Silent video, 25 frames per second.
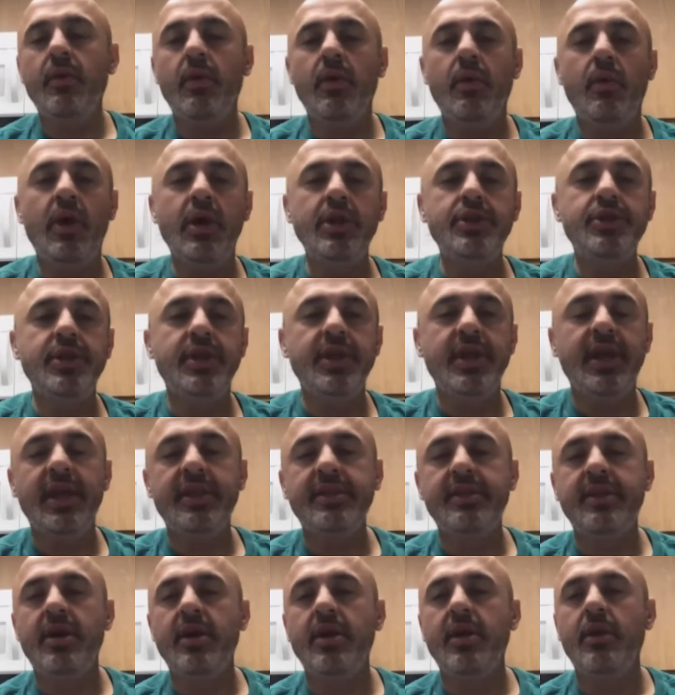I want you to
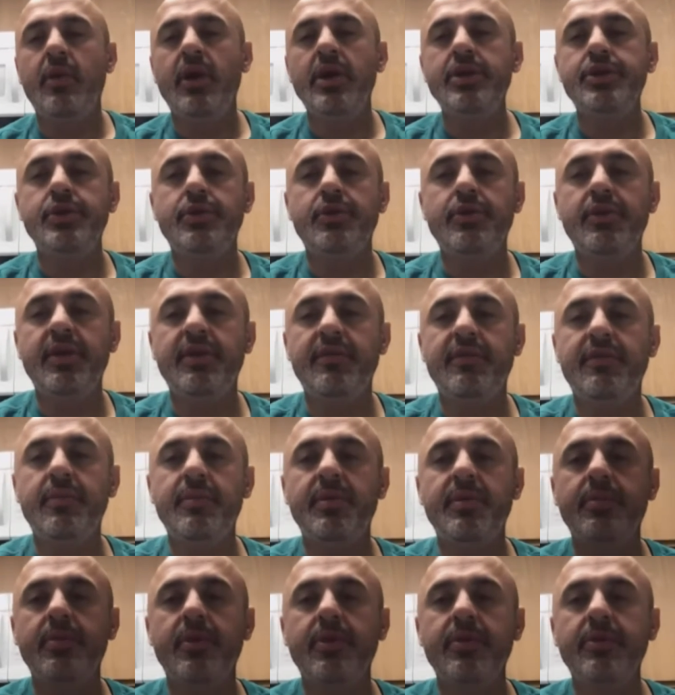get there, and I want you to read it for
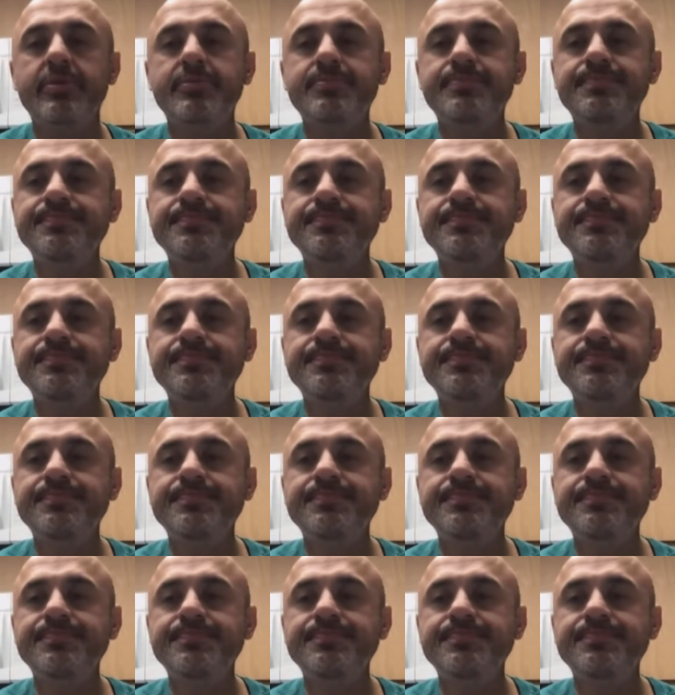me, brother.